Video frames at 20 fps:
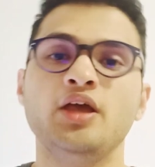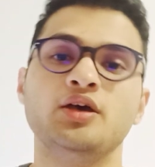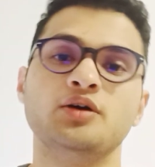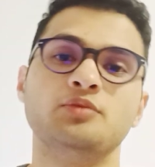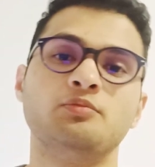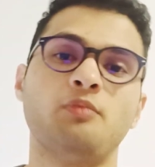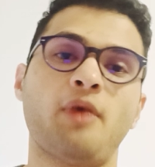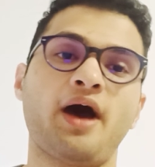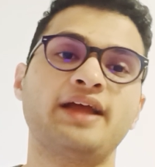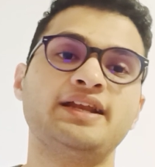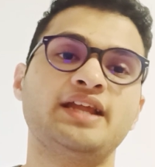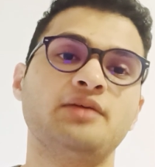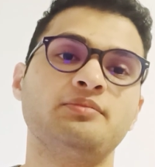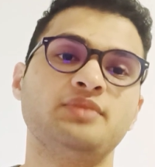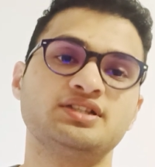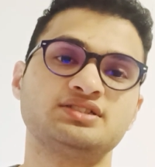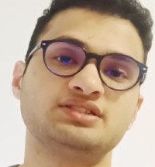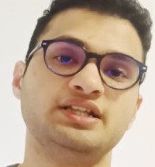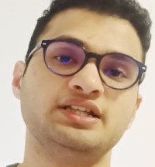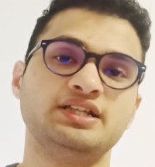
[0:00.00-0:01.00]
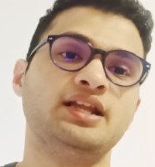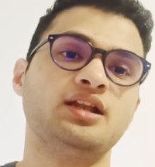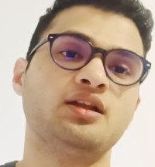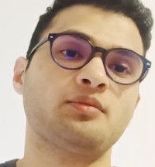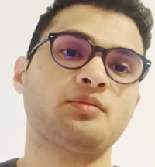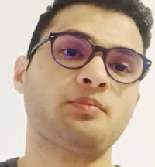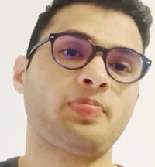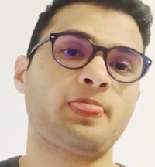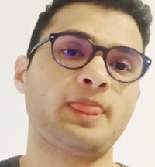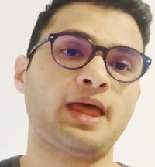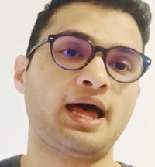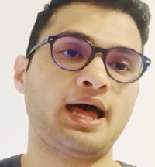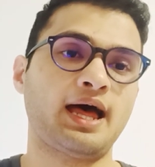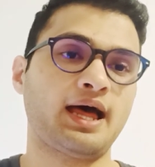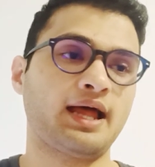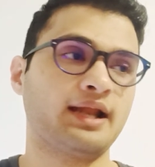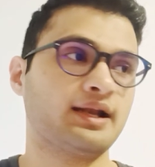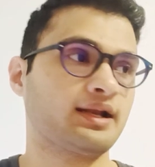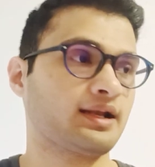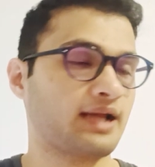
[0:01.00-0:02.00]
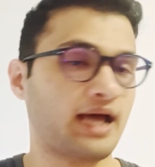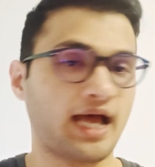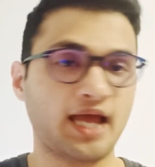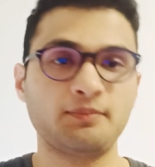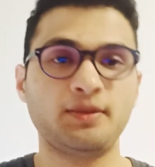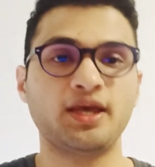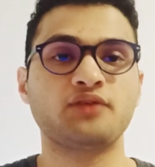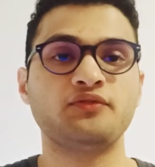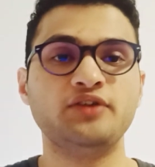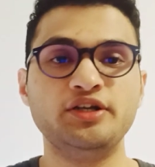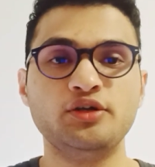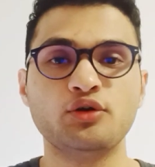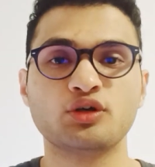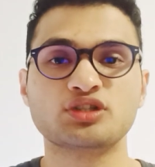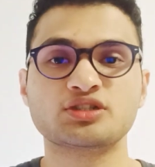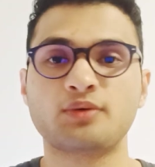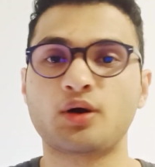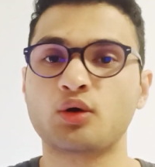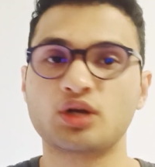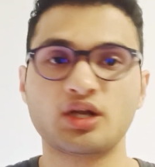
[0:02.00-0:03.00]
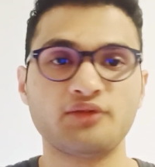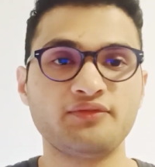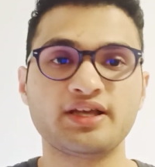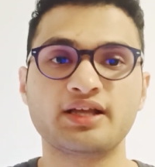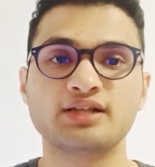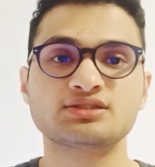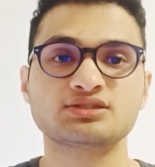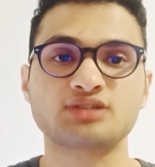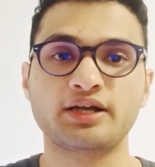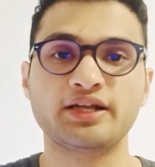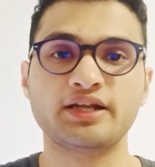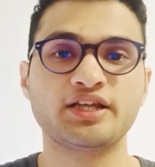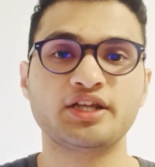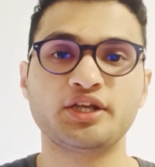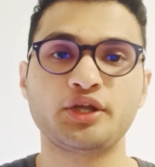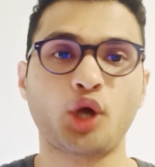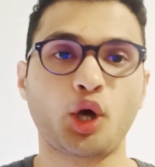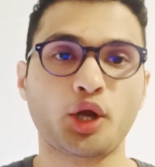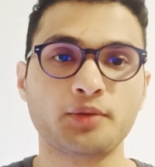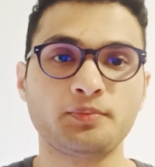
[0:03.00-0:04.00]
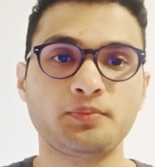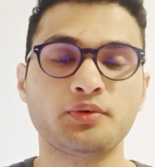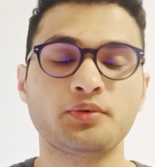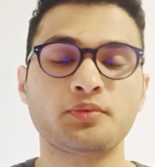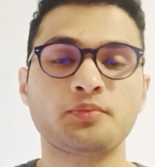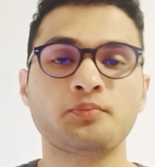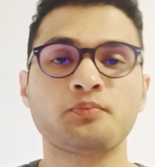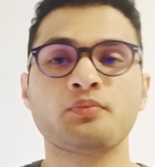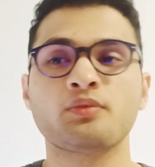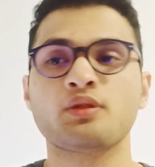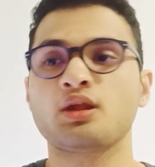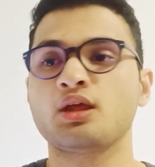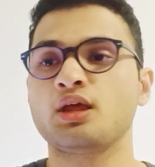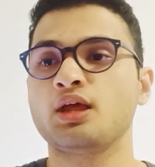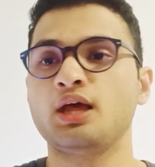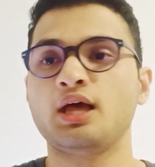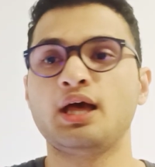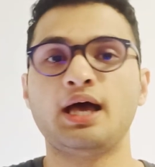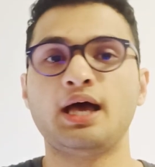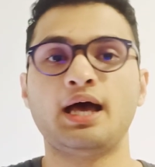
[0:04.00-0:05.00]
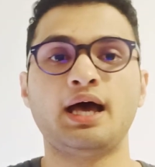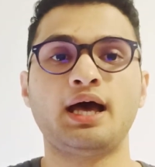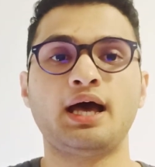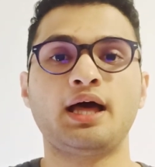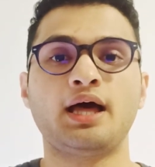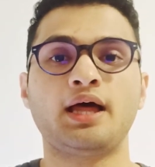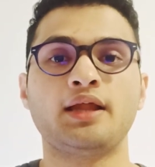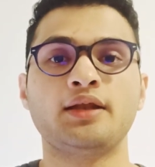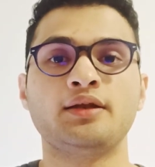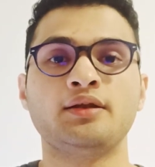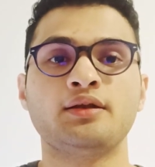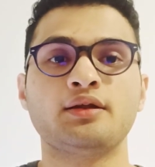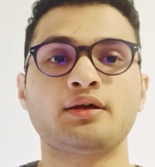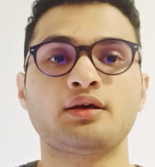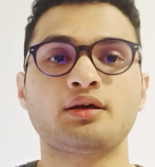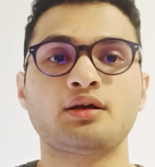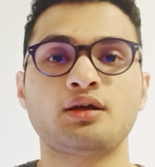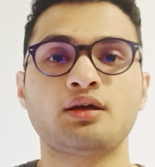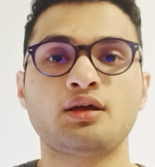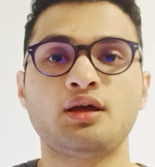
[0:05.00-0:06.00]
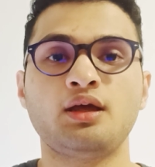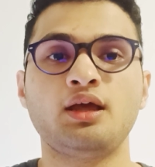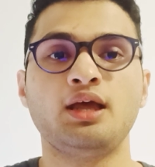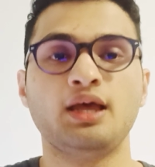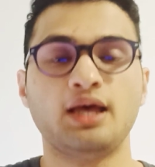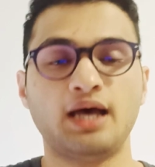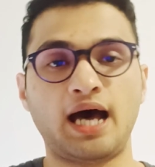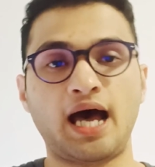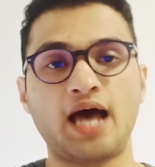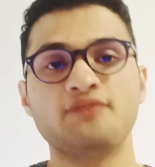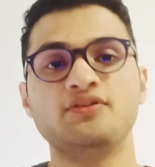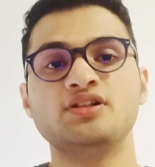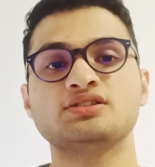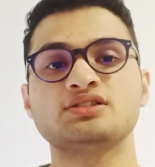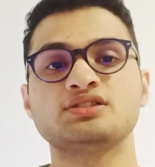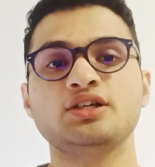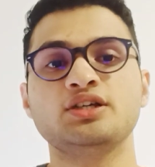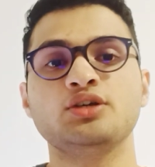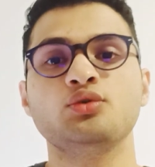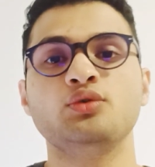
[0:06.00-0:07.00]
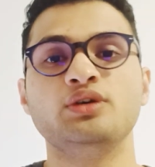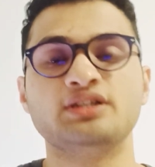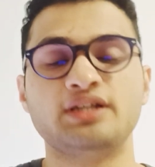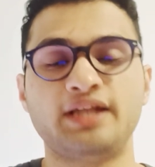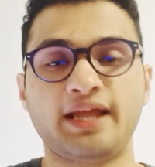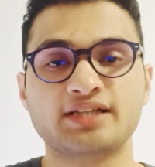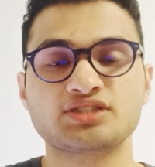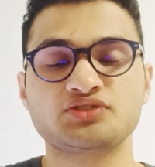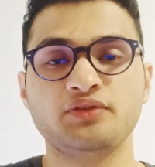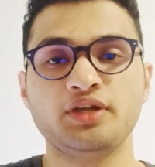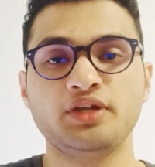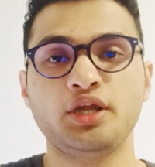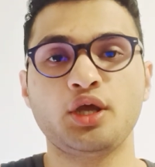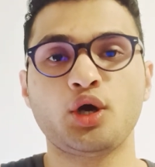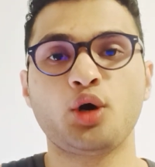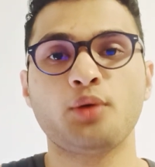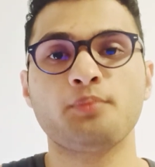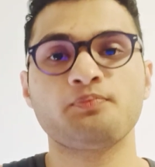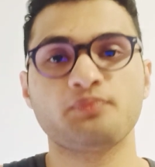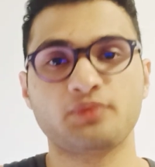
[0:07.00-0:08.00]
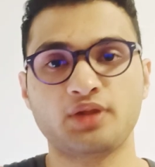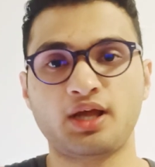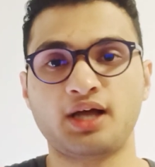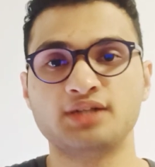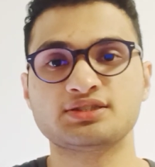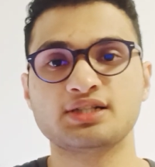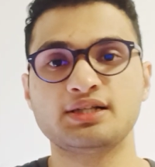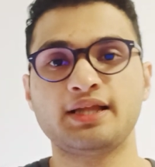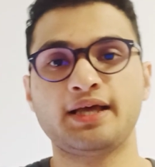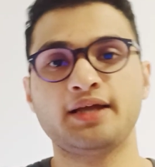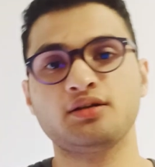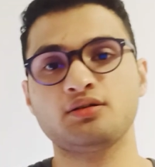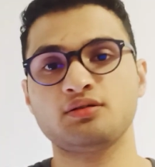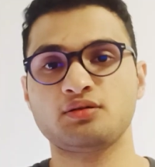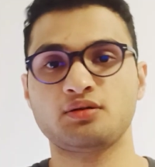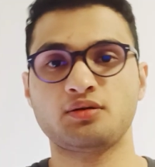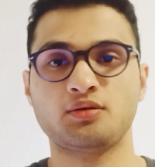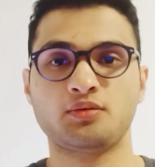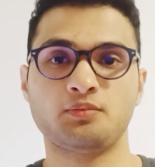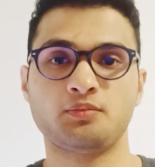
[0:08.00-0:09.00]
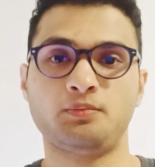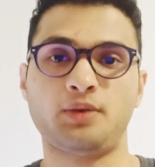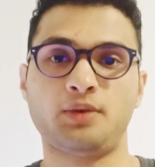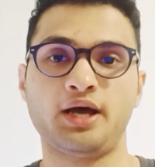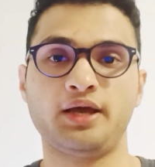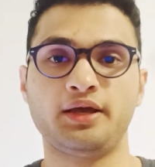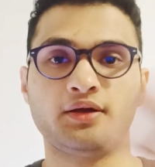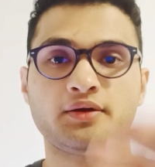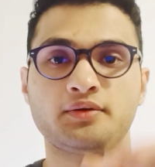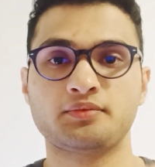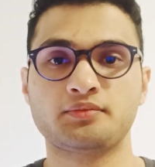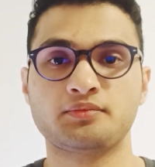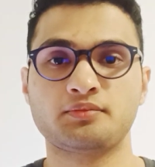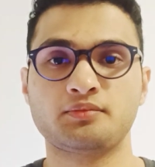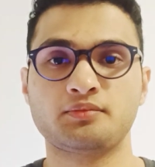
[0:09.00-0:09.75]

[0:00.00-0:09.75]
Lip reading: My name is Neil and I make videos about living and studying in Europe. And I will see you in the next video. Until then, bye.